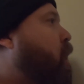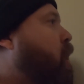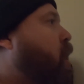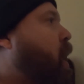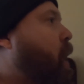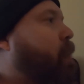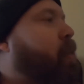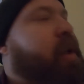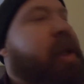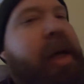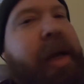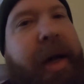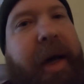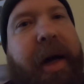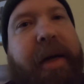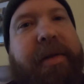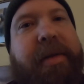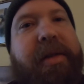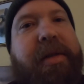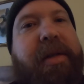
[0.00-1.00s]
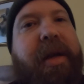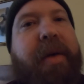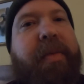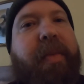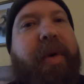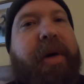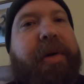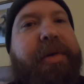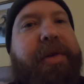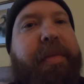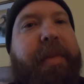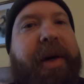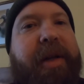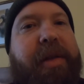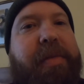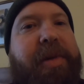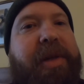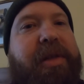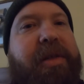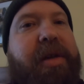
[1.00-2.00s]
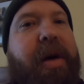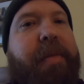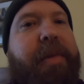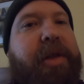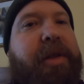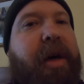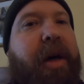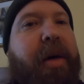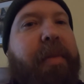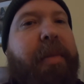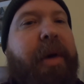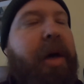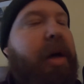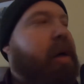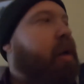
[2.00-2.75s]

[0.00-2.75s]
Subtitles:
I'm glad I got this done while it's about to be summertime.